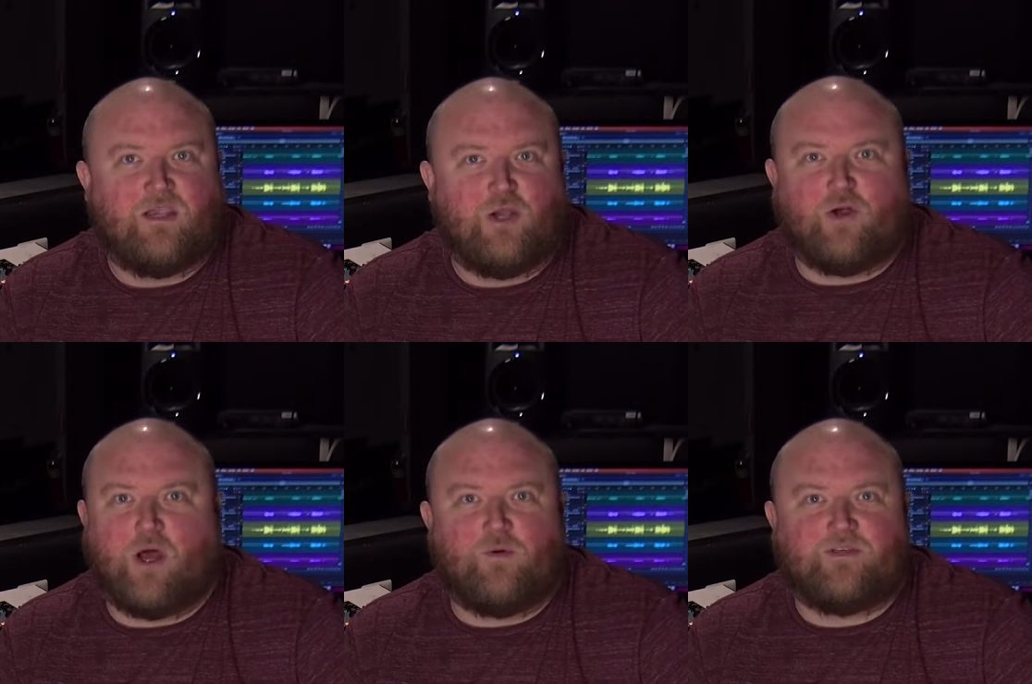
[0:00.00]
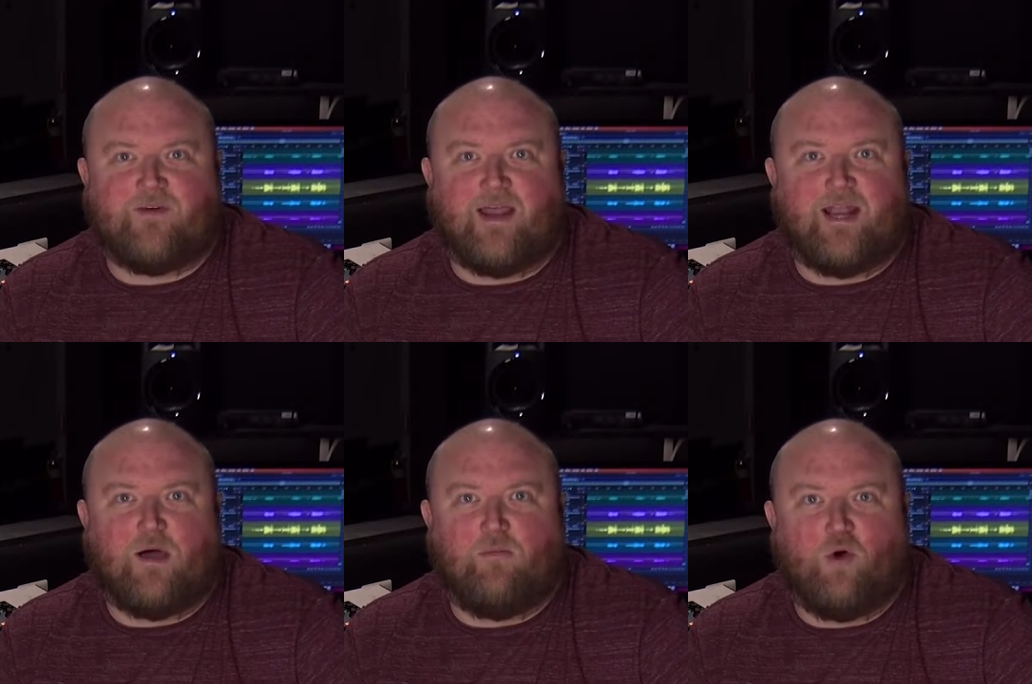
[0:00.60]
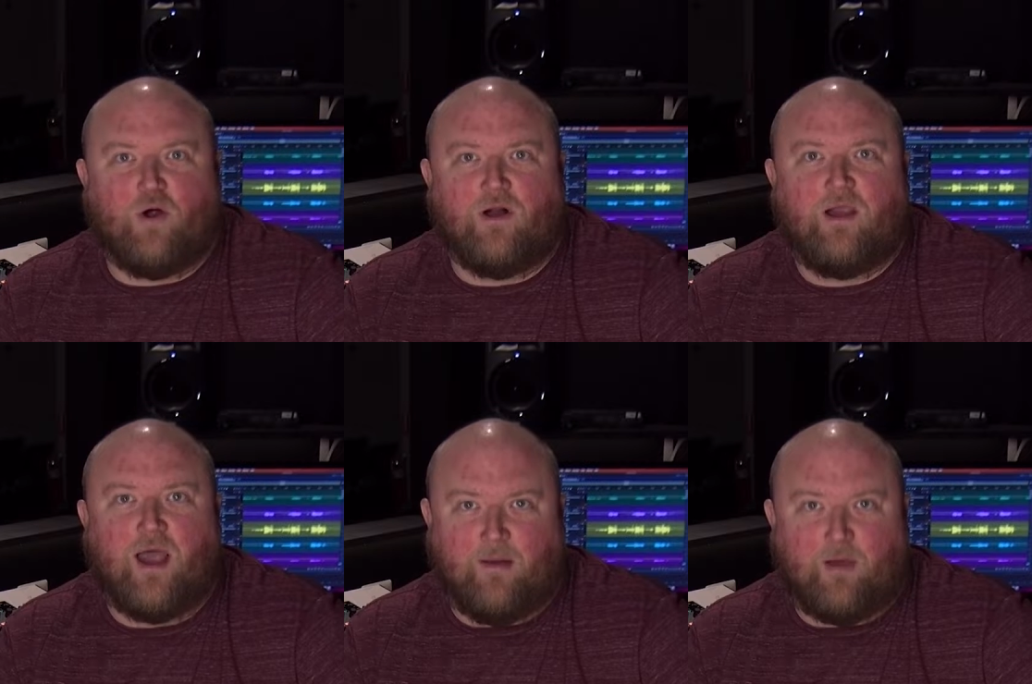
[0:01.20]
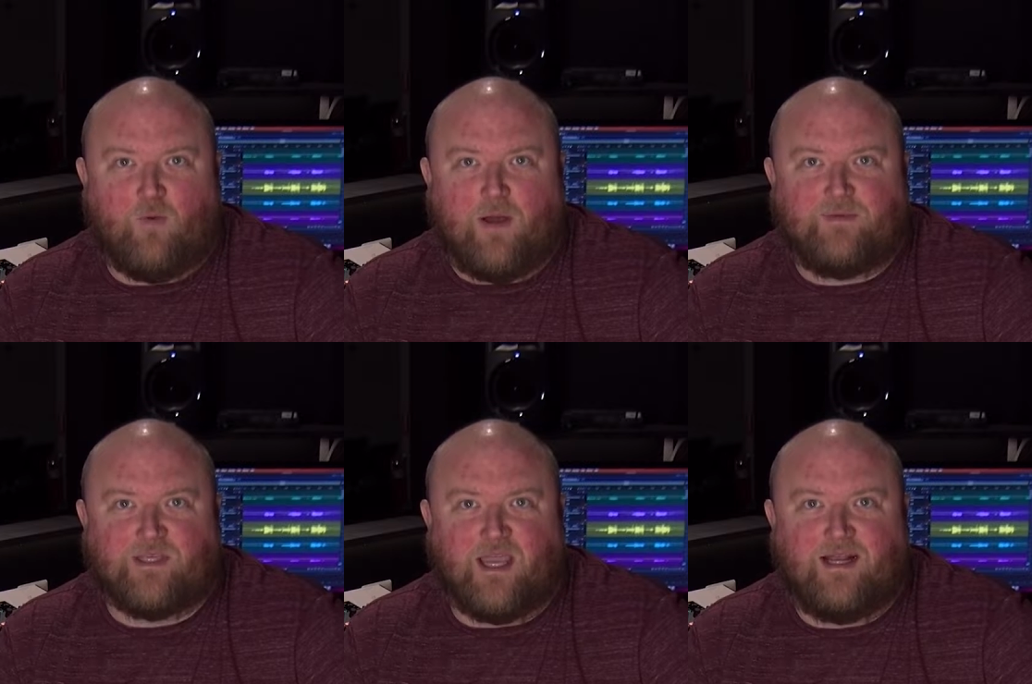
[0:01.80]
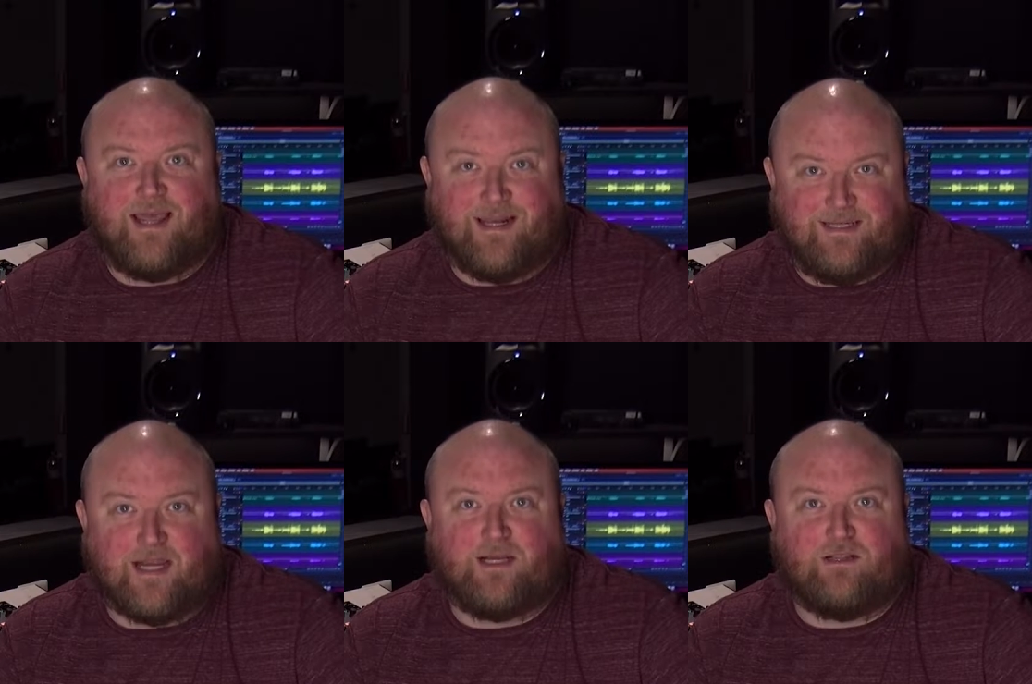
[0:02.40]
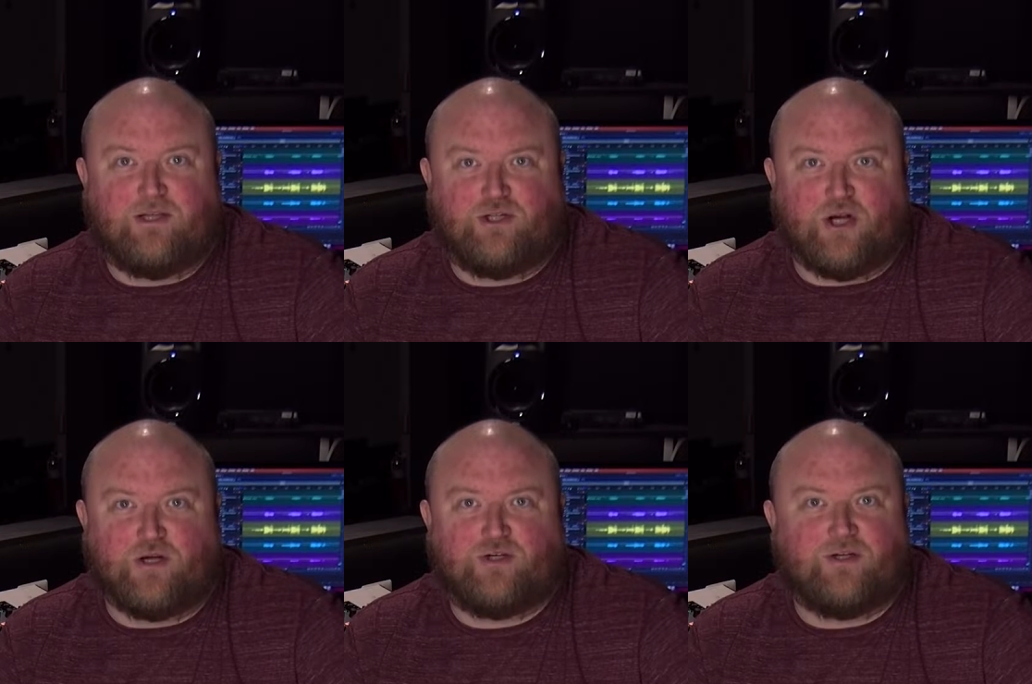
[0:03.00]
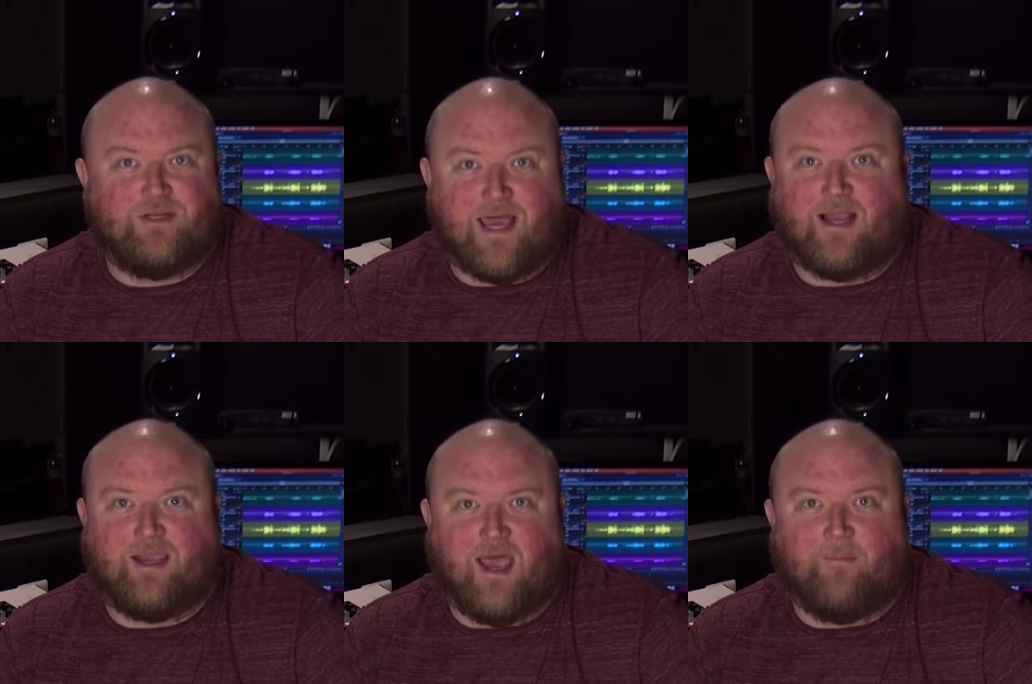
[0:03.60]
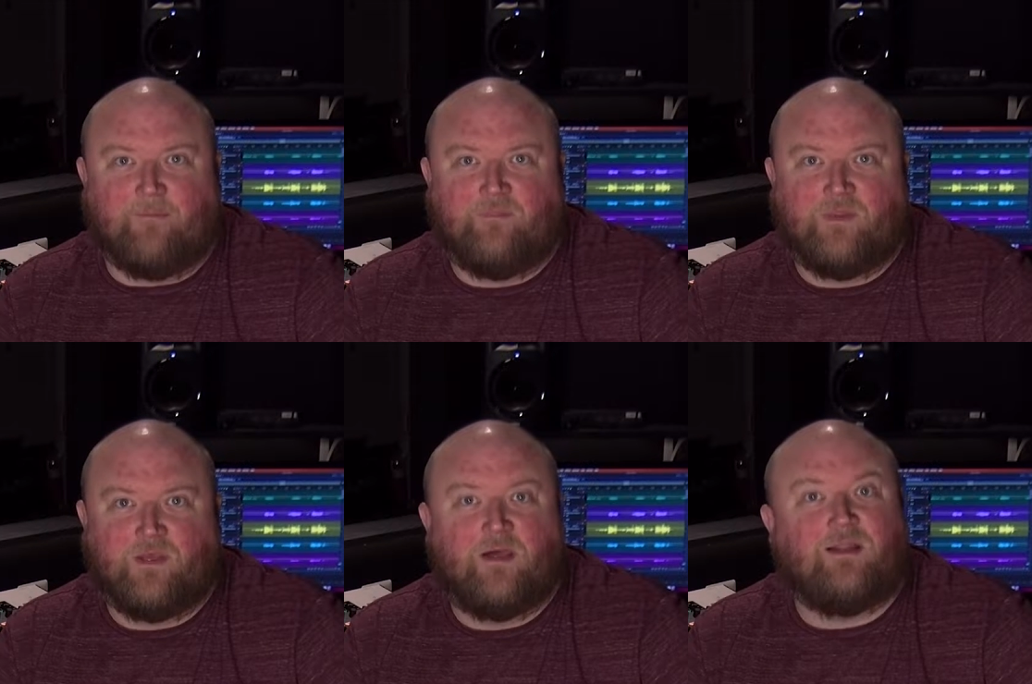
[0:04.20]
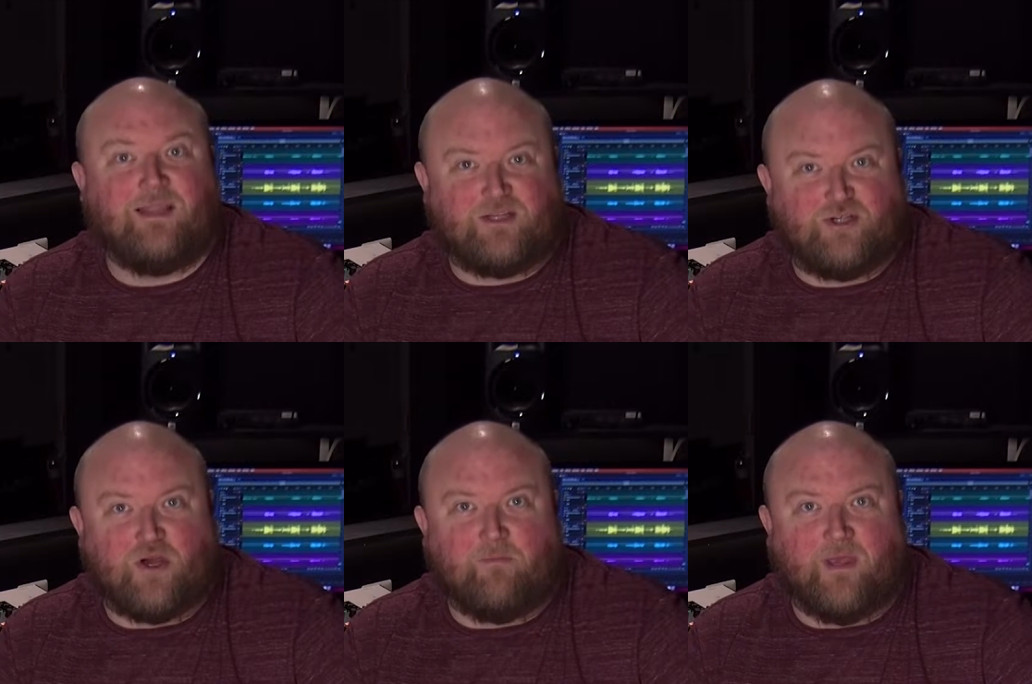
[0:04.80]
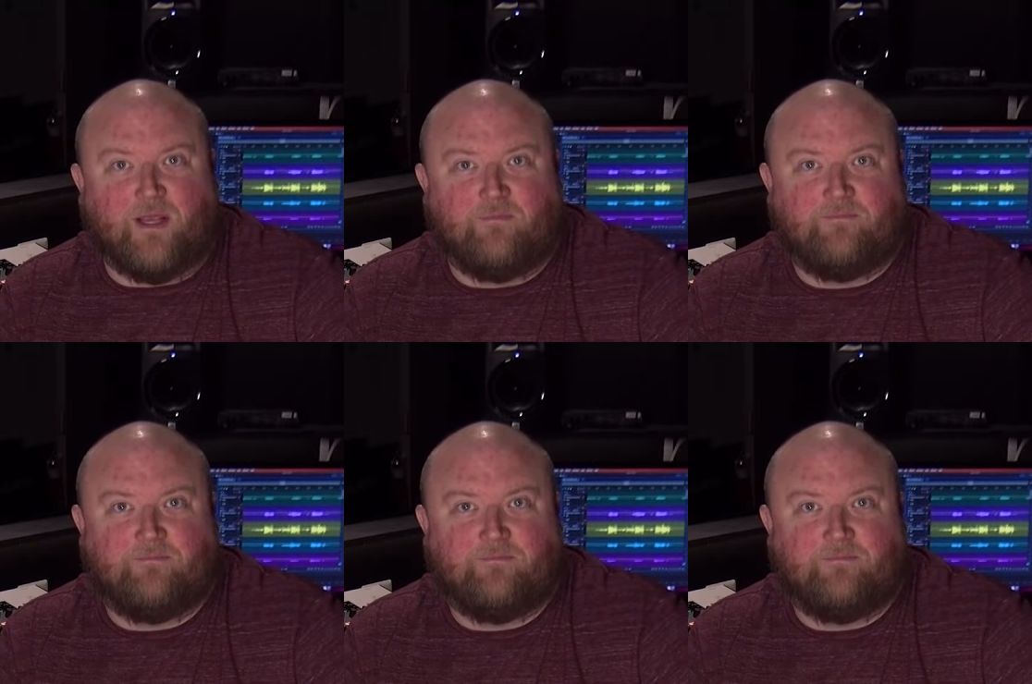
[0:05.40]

You can always find out more on my website at technicallychurch.com. Let's jump in.